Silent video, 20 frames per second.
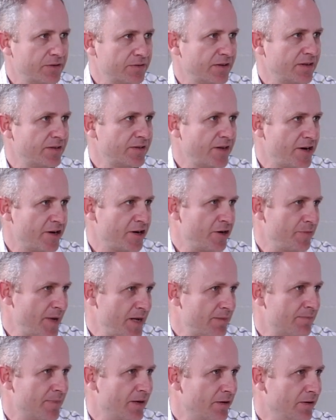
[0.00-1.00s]
using data to
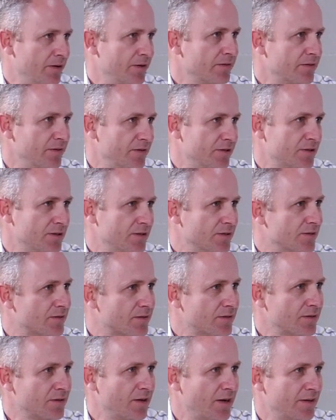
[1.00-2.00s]
make better
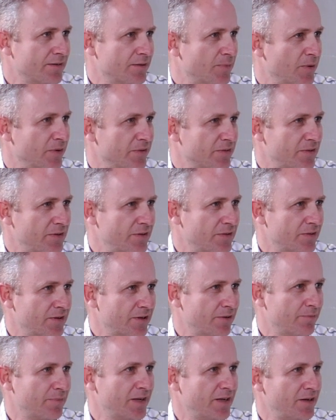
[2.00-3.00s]
decisions as opposed to using
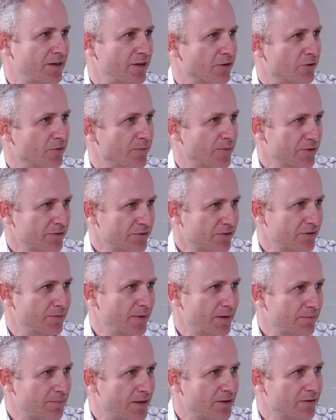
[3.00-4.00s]
opinion or emotion to
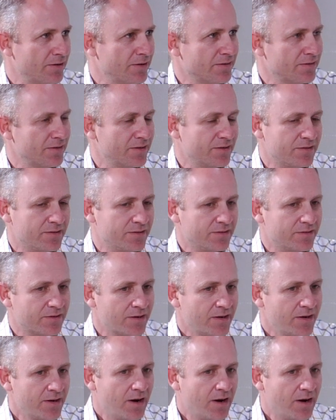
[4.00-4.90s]
make better decisions.